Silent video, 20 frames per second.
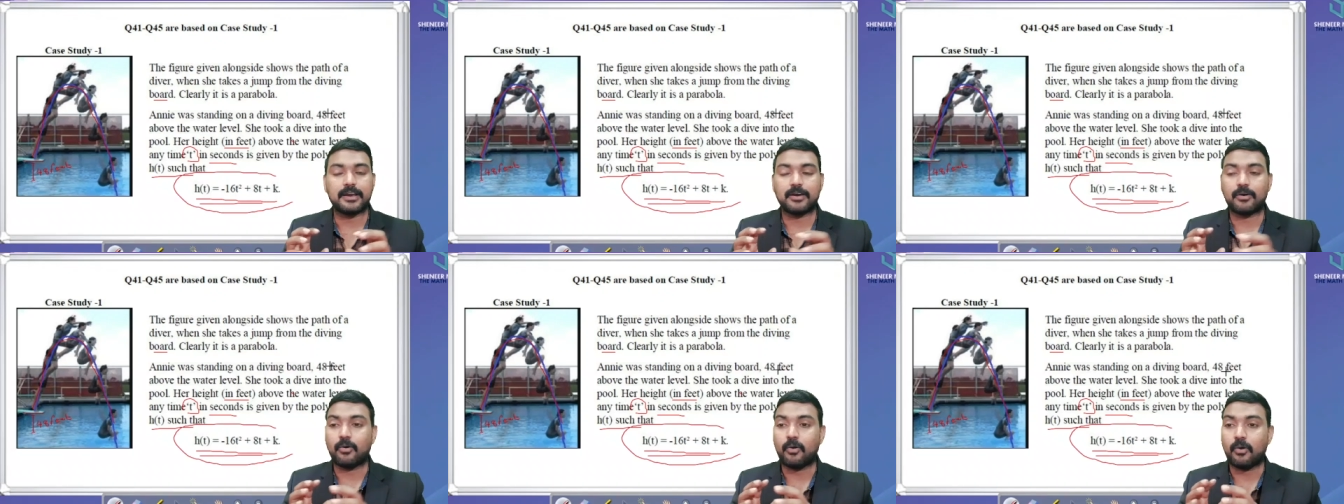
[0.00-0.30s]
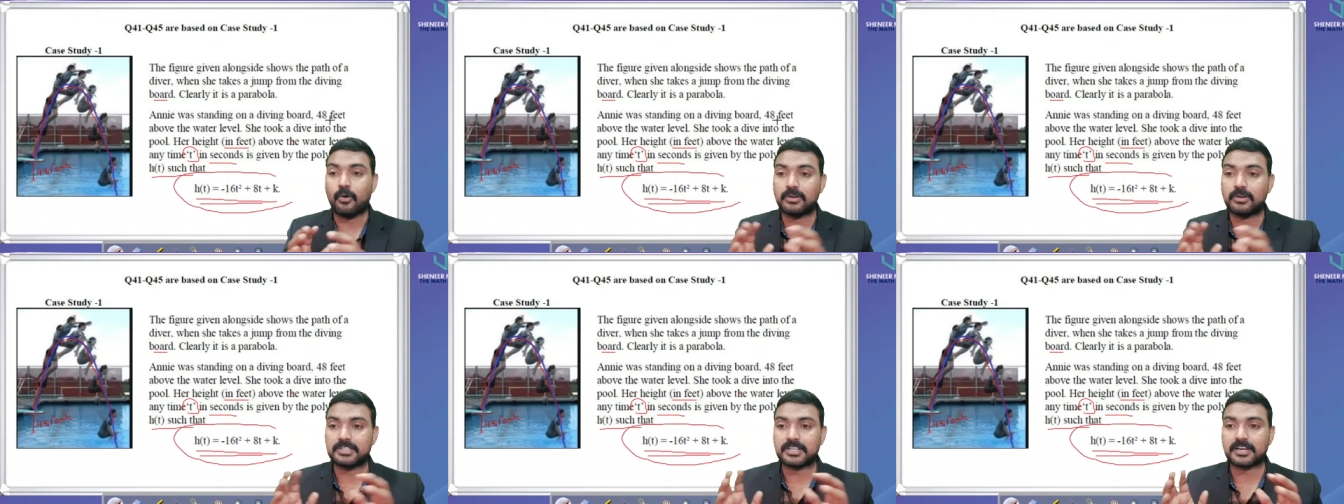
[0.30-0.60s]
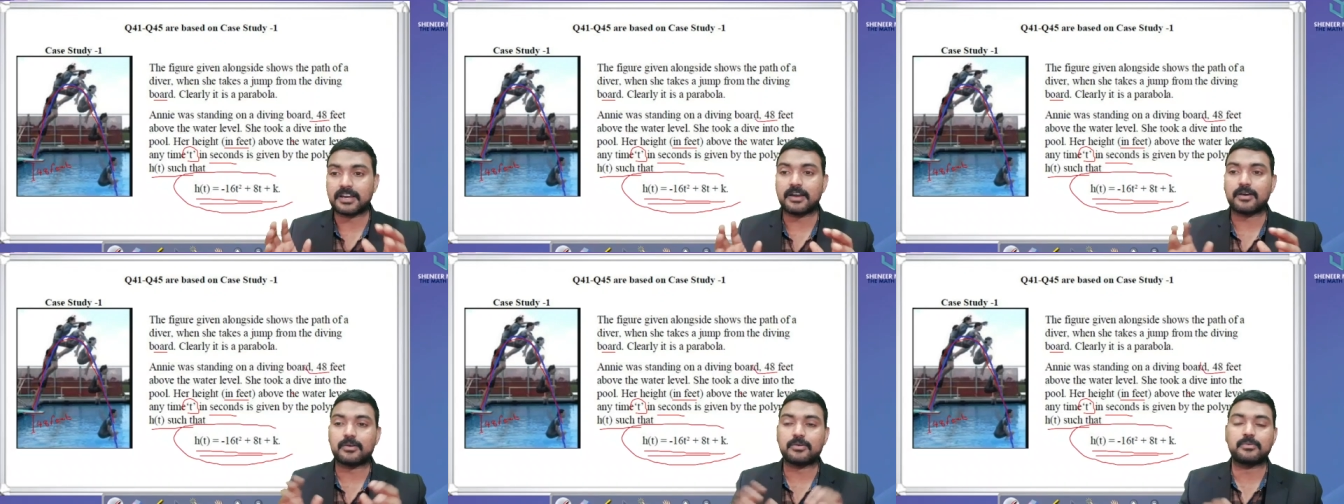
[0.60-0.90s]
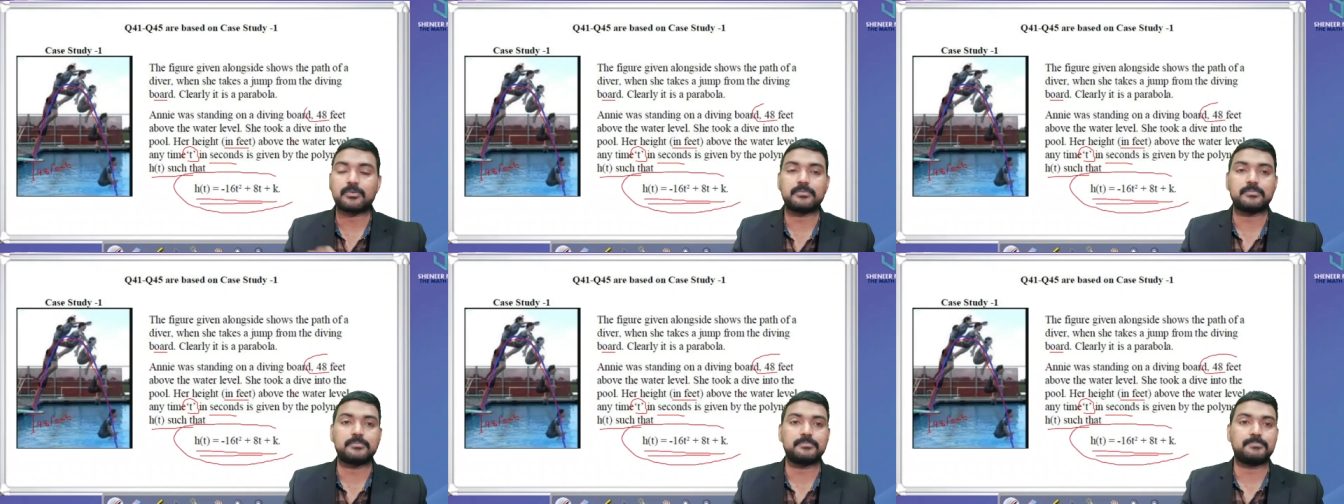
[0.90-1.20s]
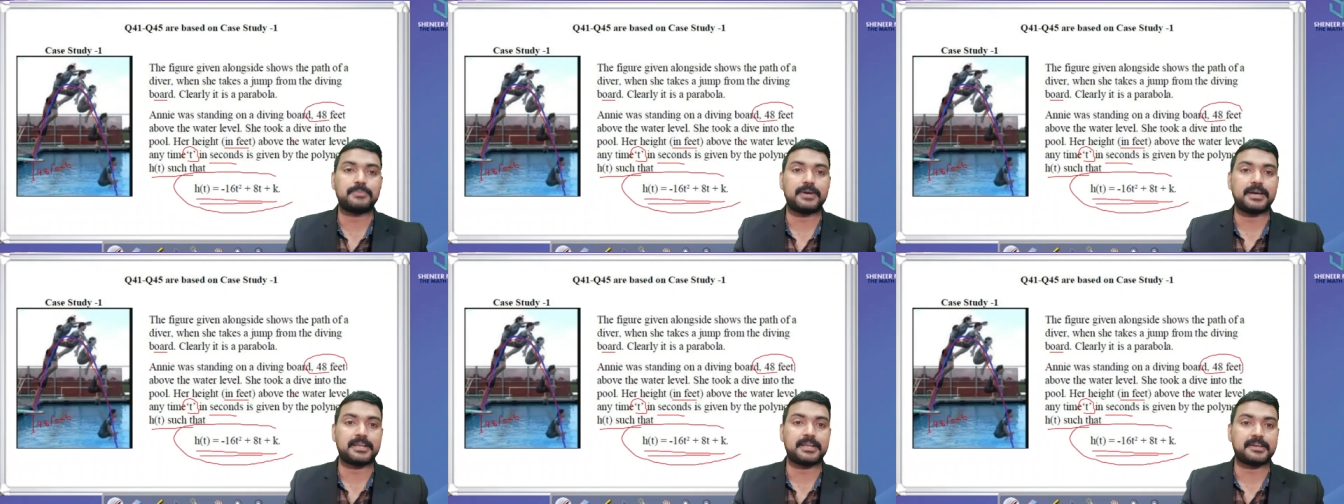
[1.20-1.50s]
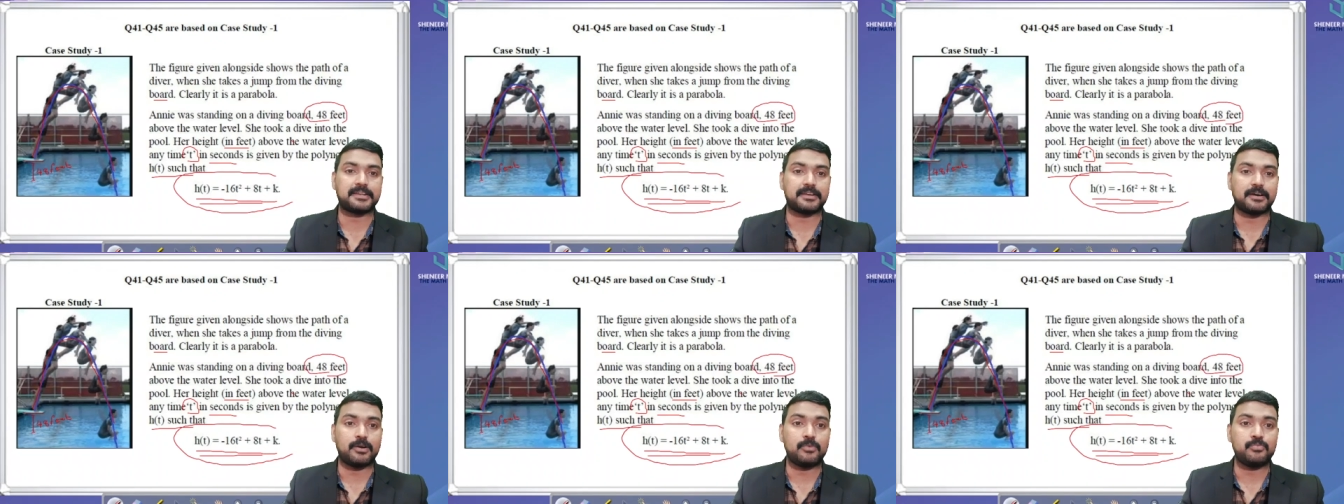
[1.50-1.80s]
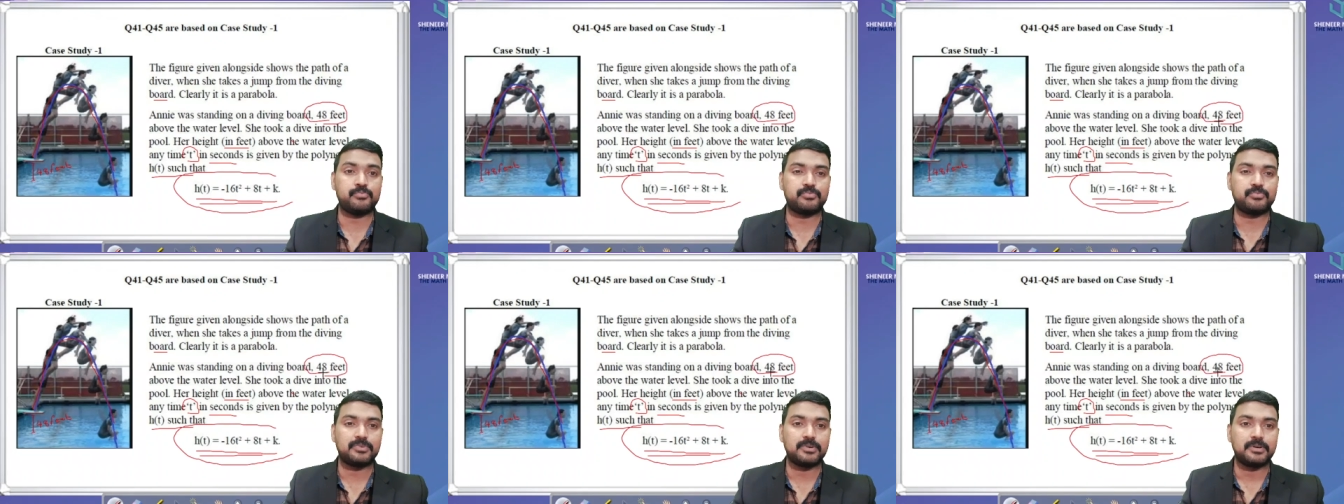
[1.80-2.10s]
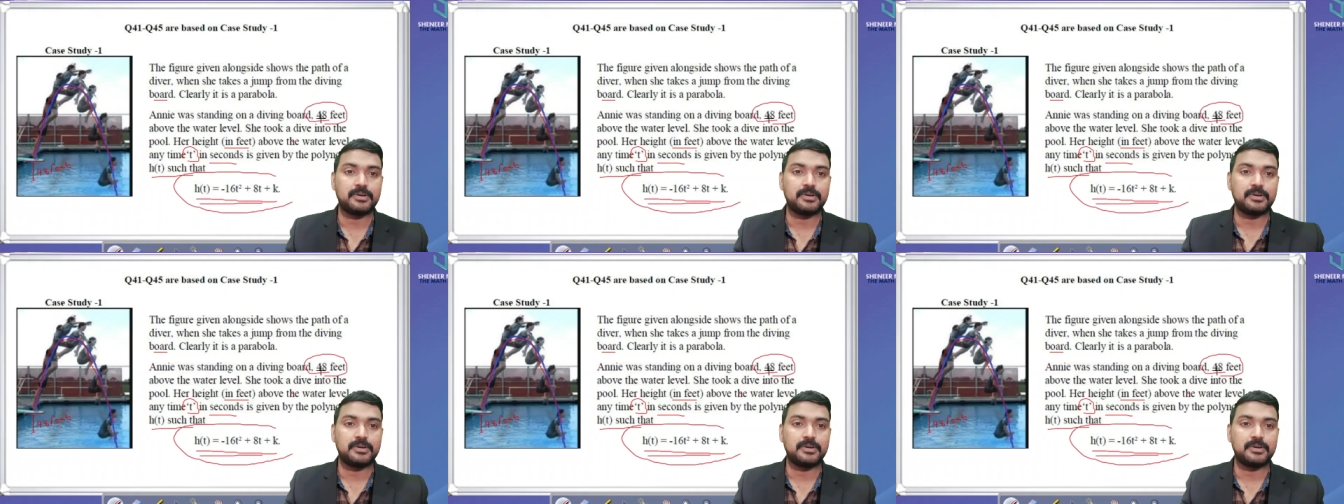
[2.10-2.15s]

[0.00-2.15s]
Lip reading: all the paragraph